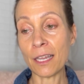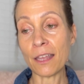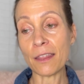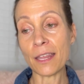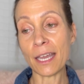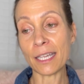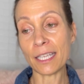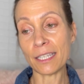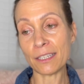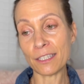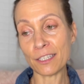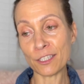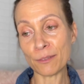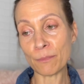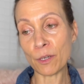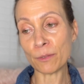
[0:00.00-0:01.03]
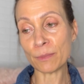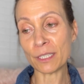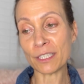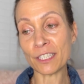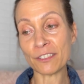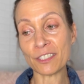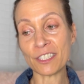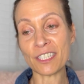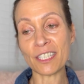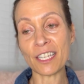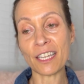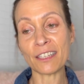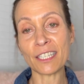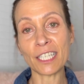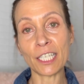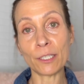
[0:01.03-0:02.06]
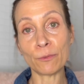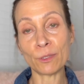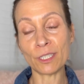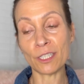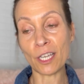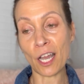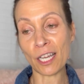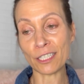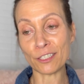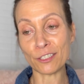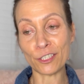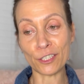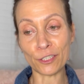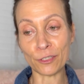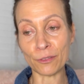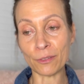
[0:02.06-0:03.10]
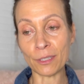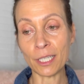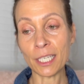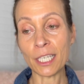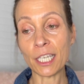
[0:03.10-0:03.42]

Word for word: that in this moment there is nothing he would not do